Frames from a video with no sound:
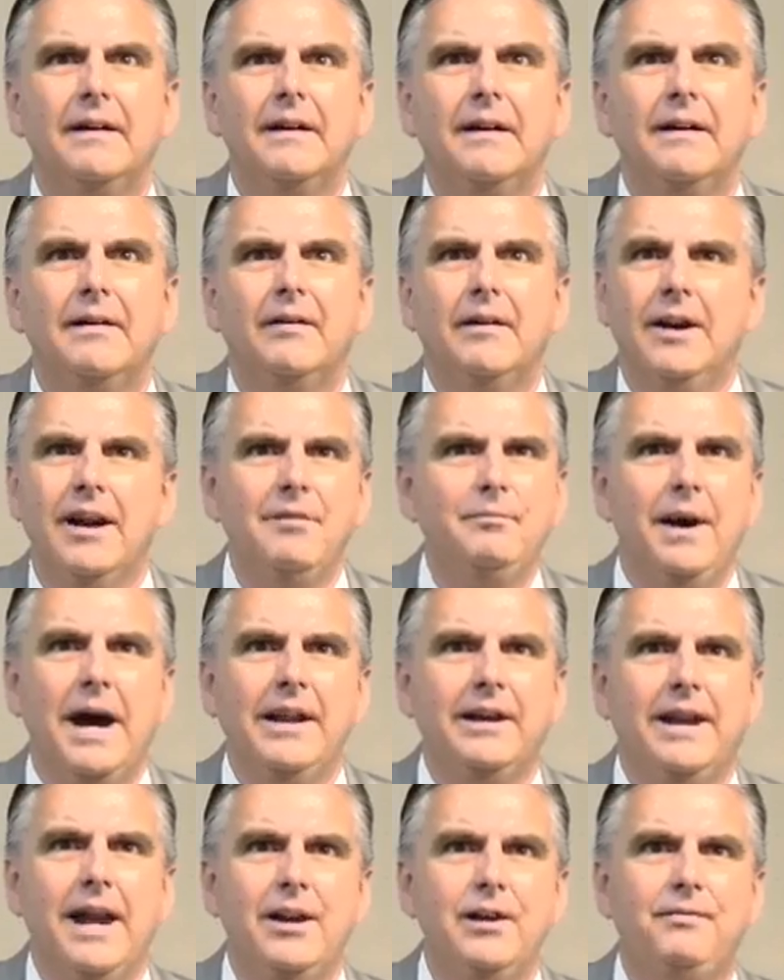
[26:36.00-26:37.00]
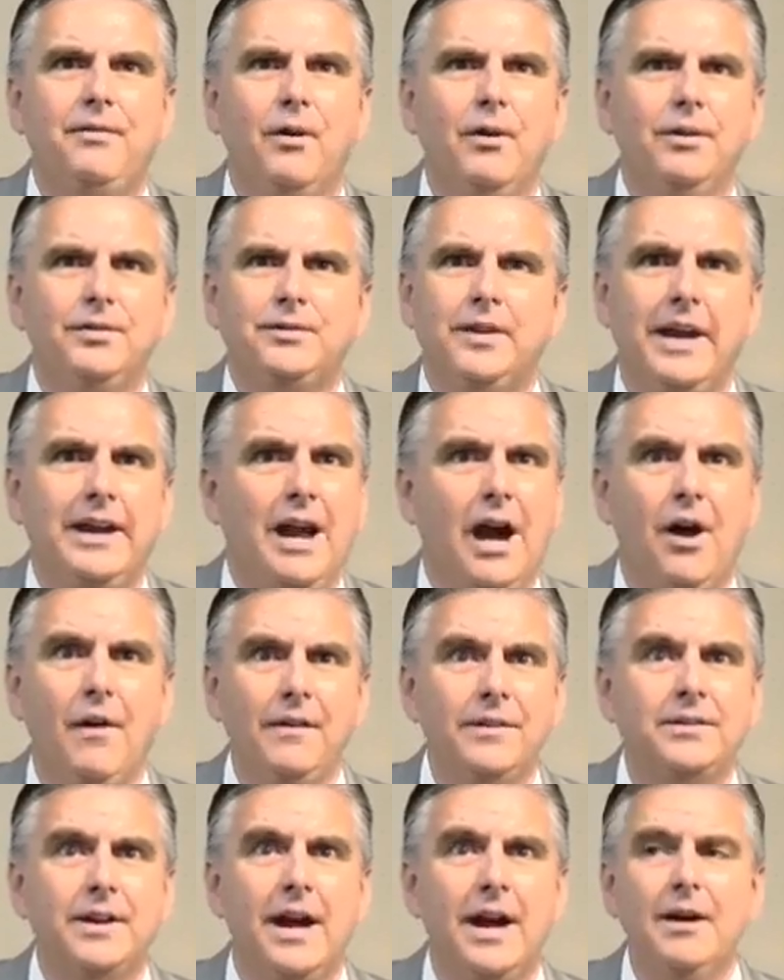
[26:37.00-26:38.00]
Well, everybody can't afford steak all the
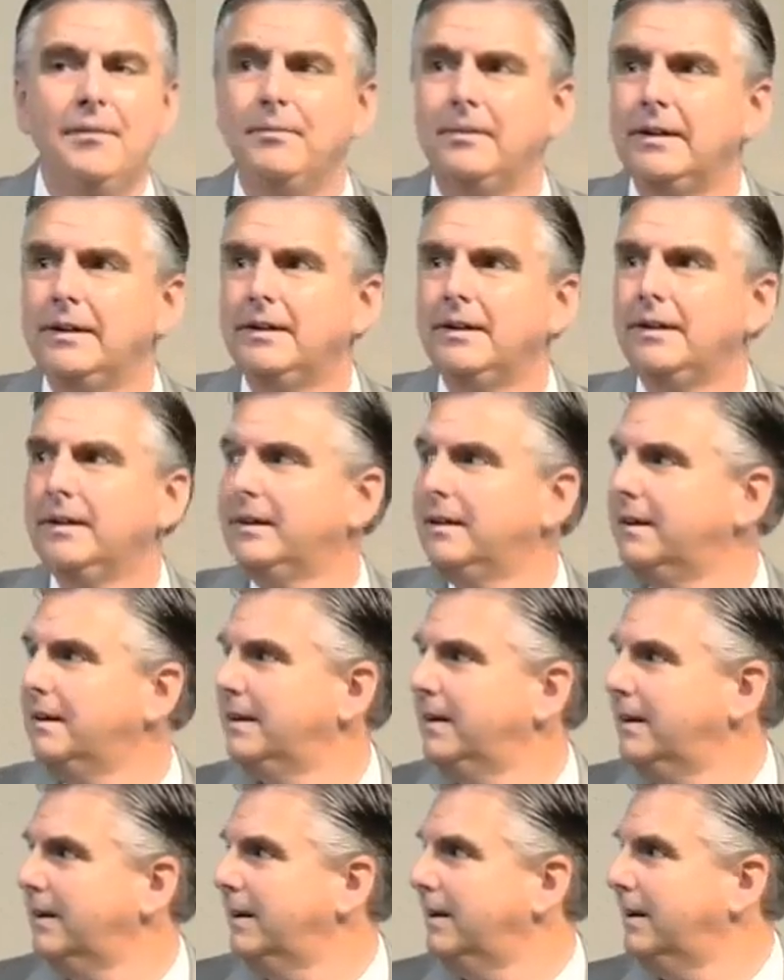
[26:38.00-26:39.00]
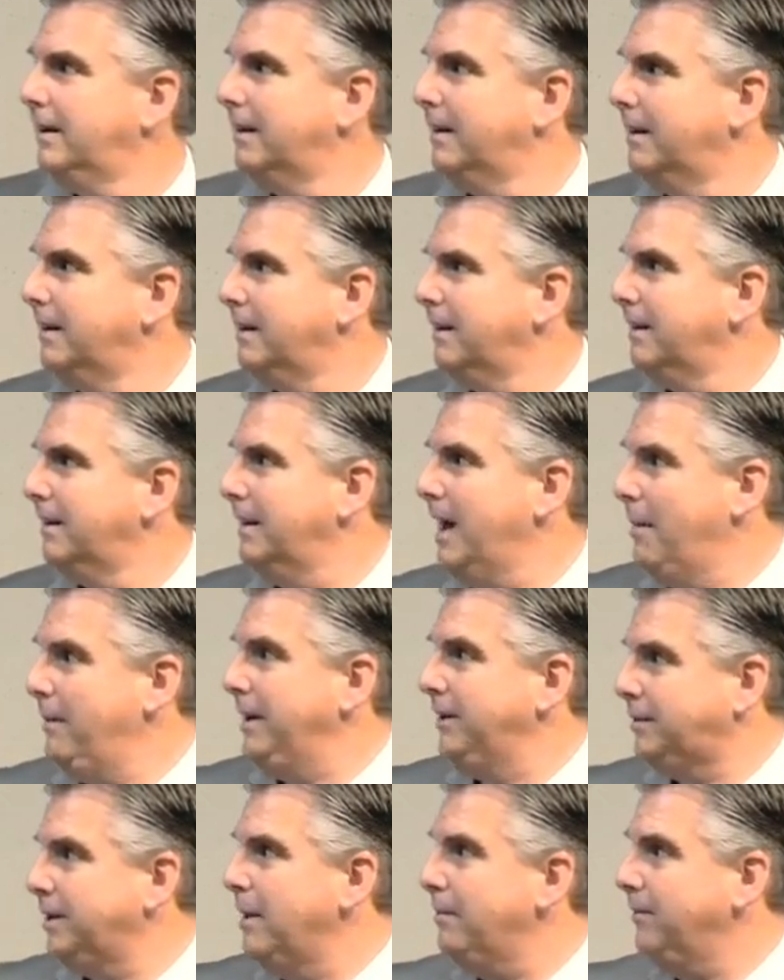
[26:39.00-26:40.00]
time. I mean,
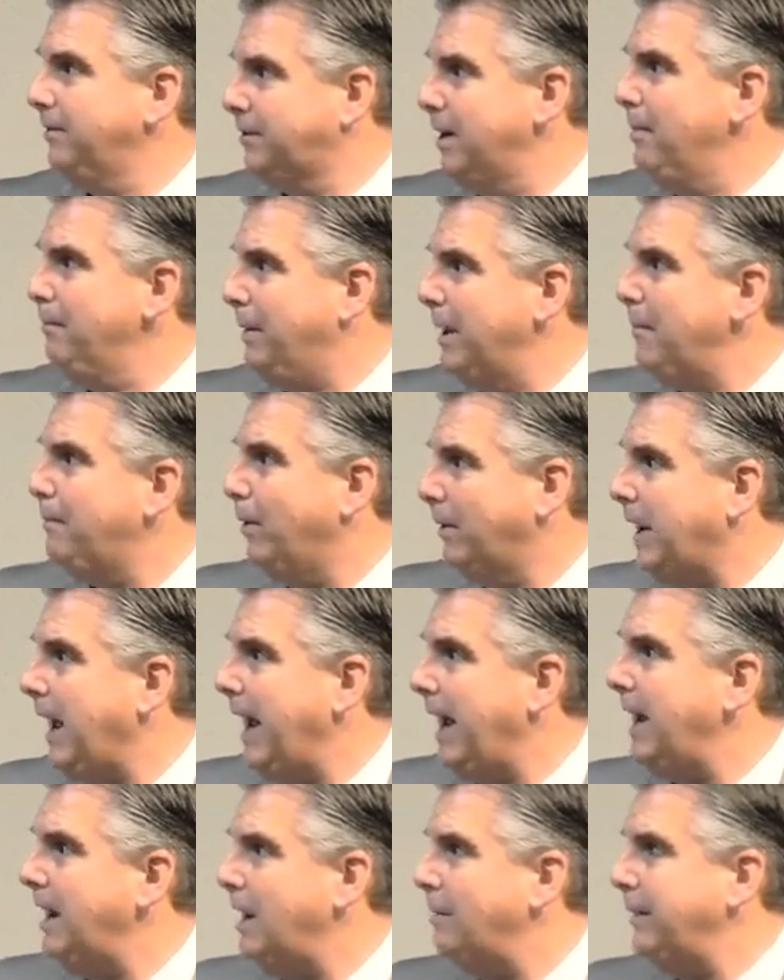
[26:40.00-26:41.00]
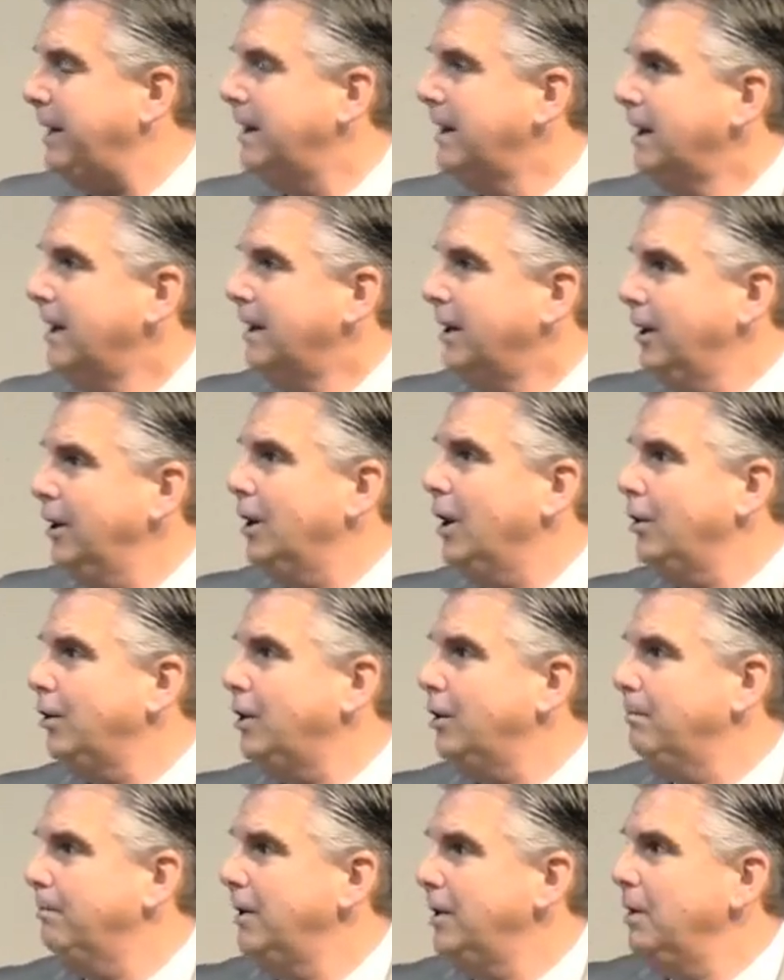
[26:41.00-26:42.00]
some, some people can. I mean, you know,
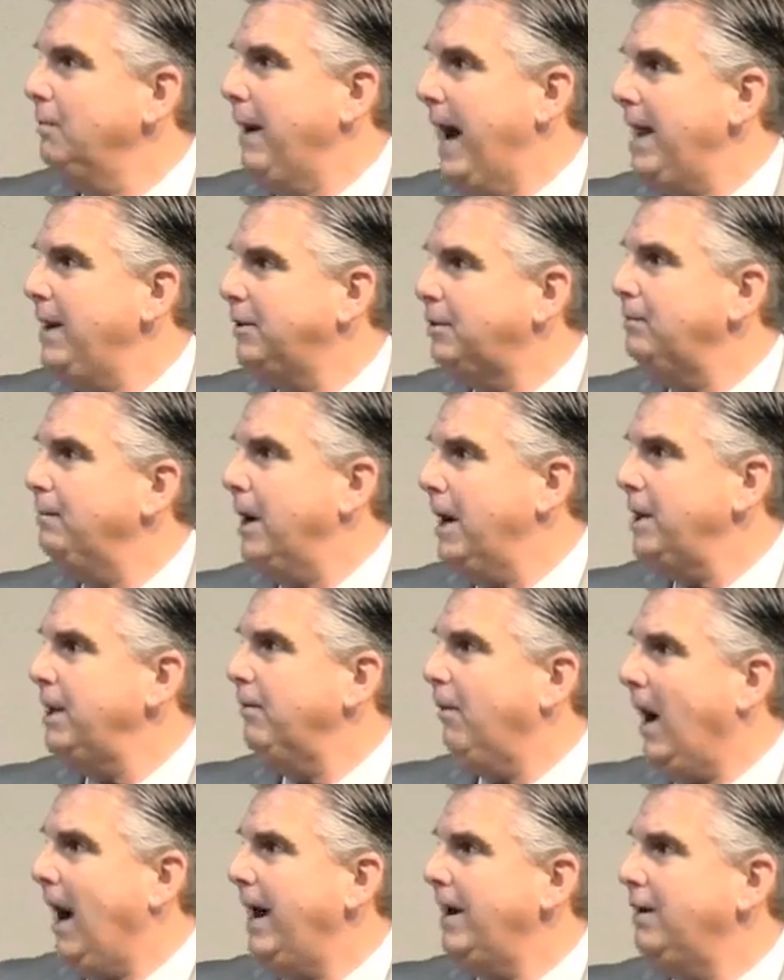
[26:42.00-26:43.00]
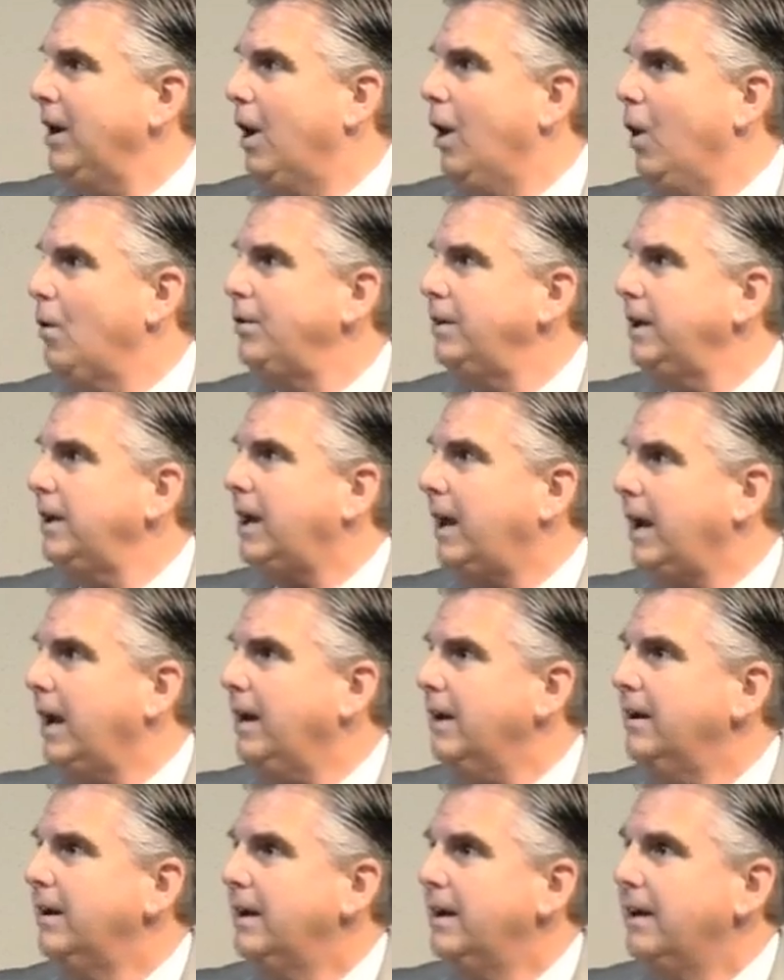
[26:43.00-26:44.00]
you, you manage your money right. The older you get,
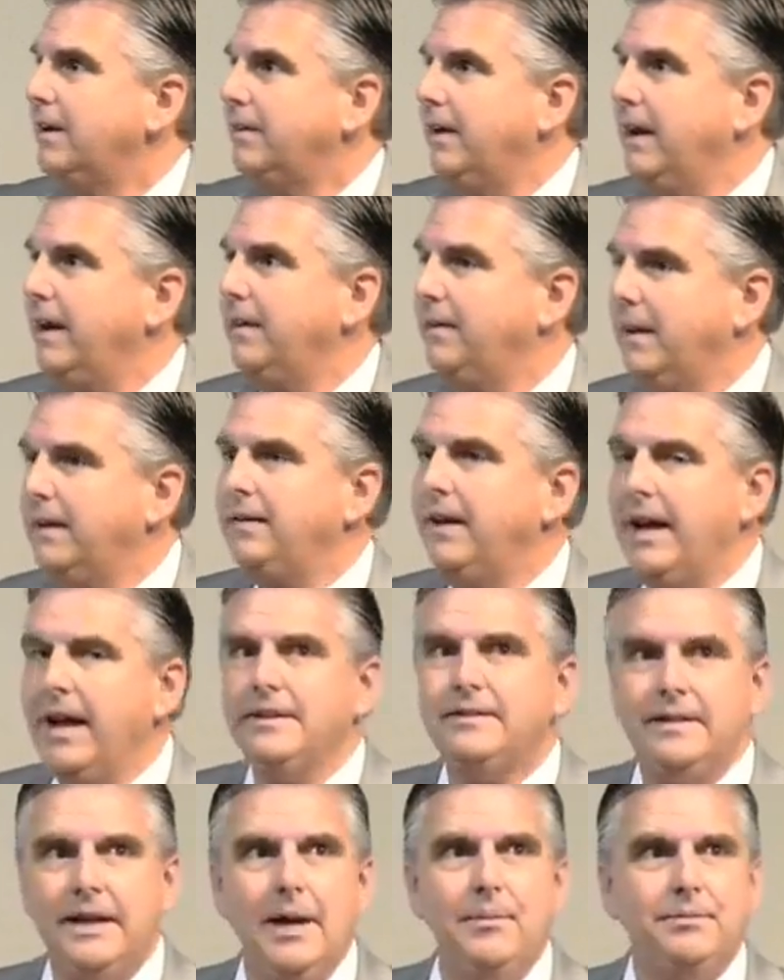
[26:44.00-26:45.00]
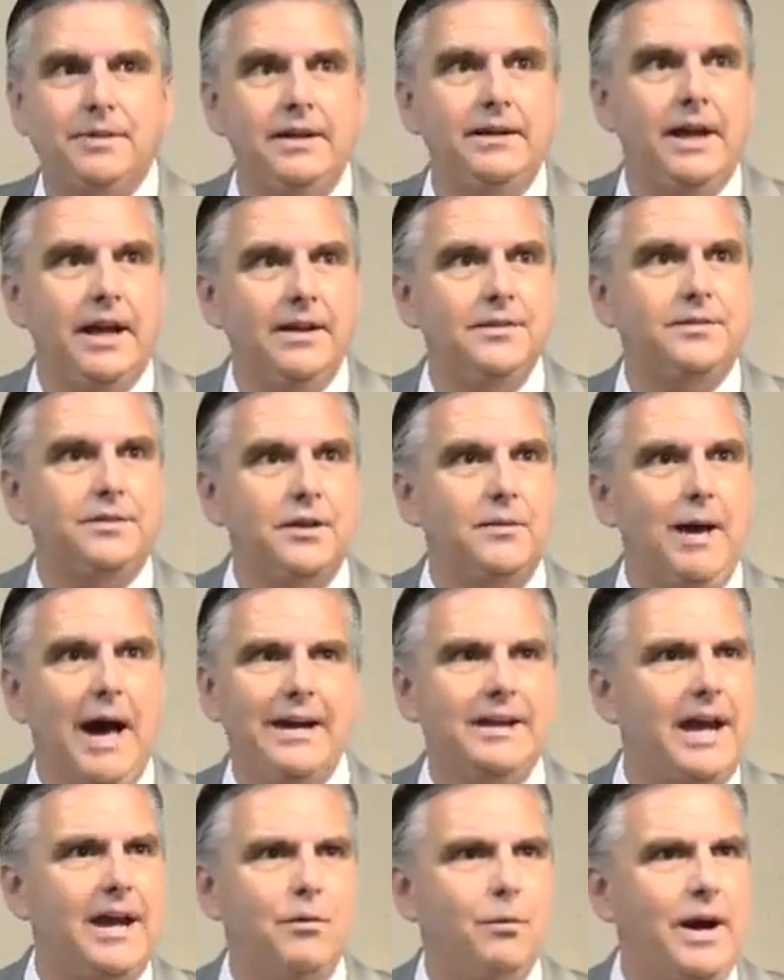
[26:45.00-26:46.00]
the, the nest, empty nest syndrome. I
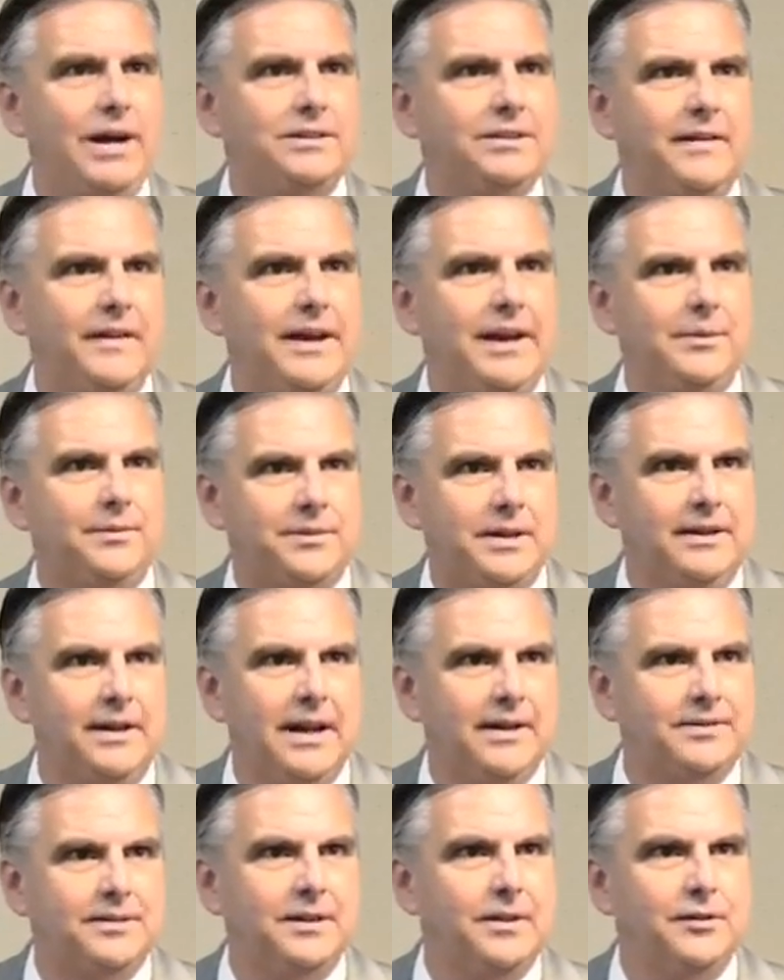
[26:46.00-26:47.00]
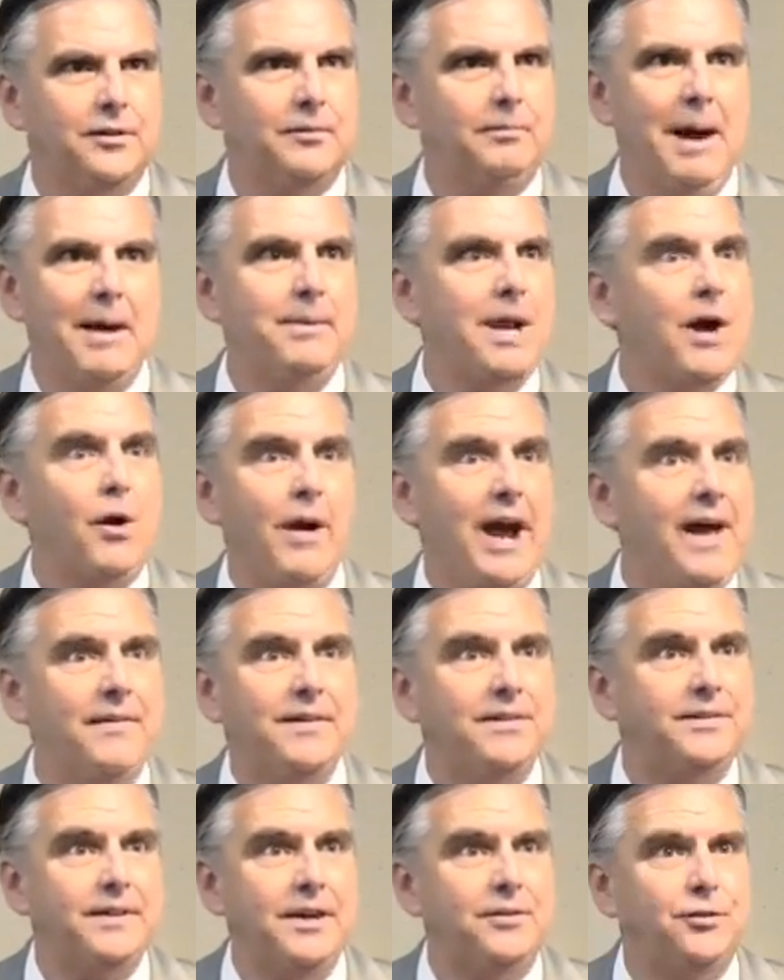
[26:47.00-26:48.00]
can't wait till the empty nest syndrome. I'm not going to have the
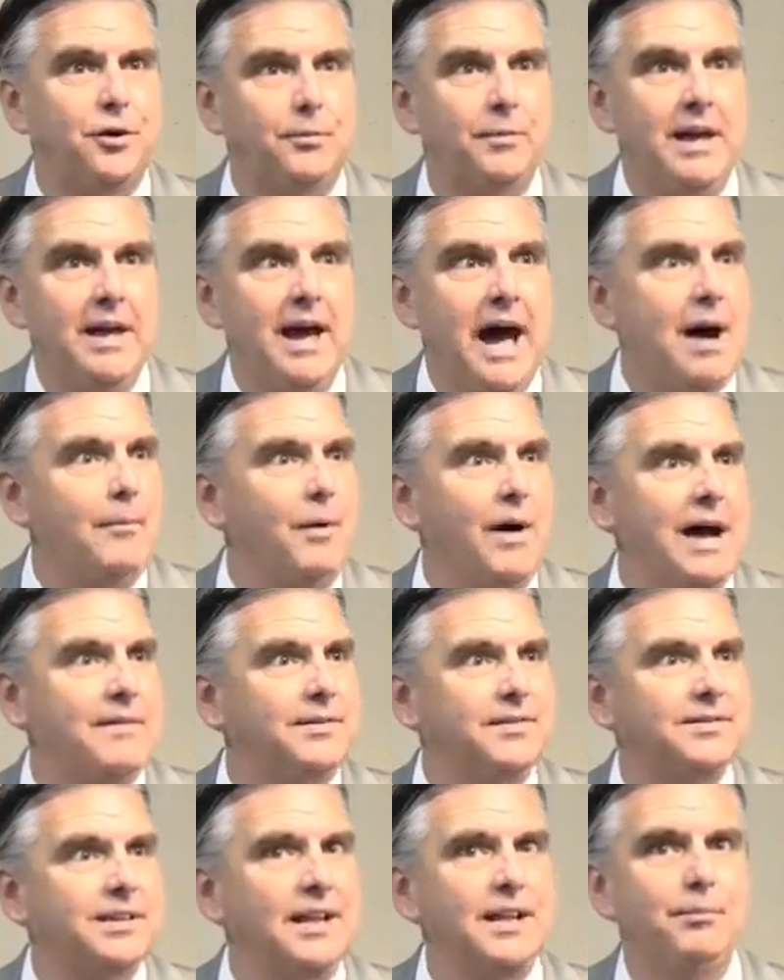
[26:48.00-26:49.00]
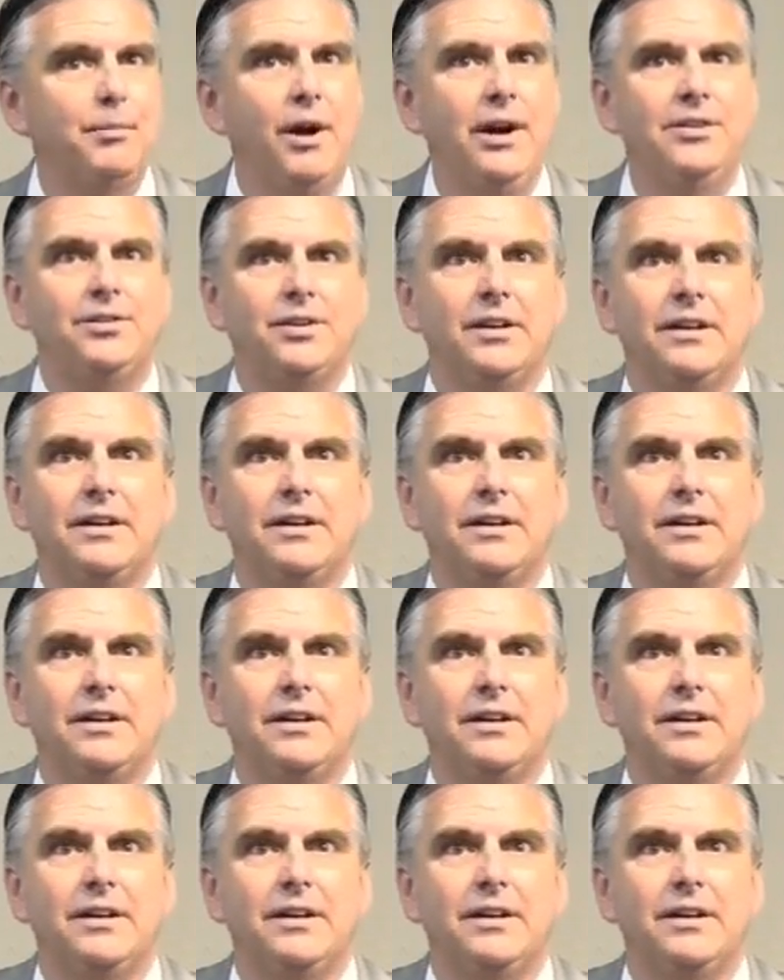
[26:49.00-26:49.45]
syndrome. I'm going to have a celebration.